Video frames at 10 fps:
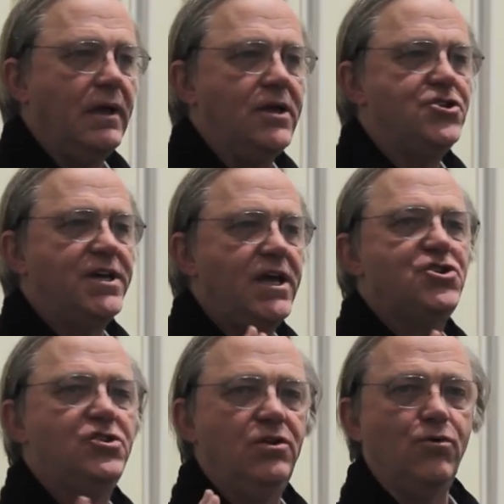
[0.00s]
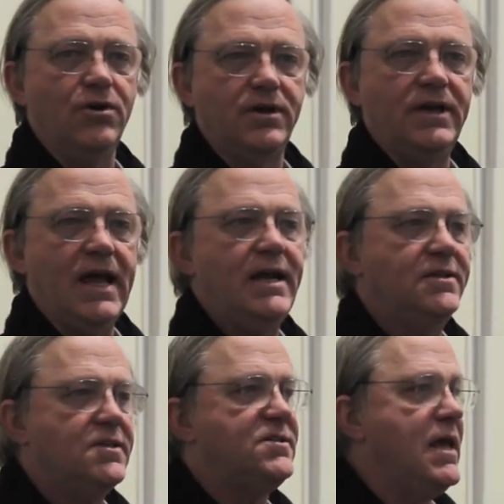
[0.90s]
educational work. And
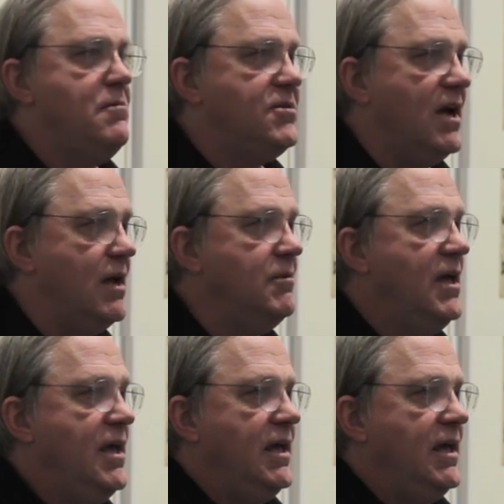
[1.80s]
at the same time,